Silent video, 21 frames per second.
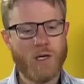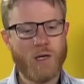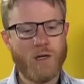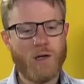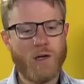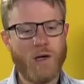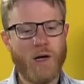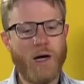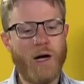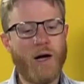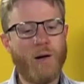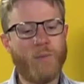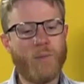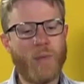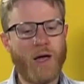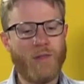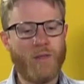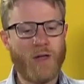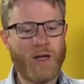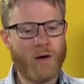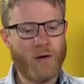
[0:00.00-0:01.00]

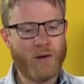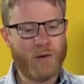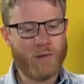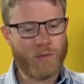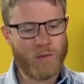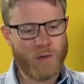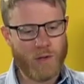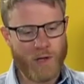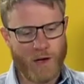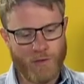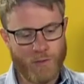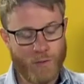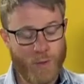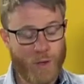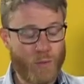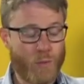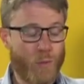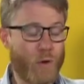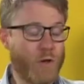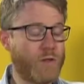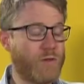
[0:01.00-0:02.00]
And then government
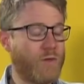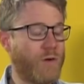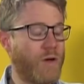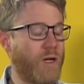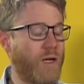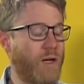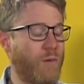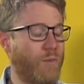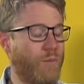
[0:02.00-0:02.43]
was running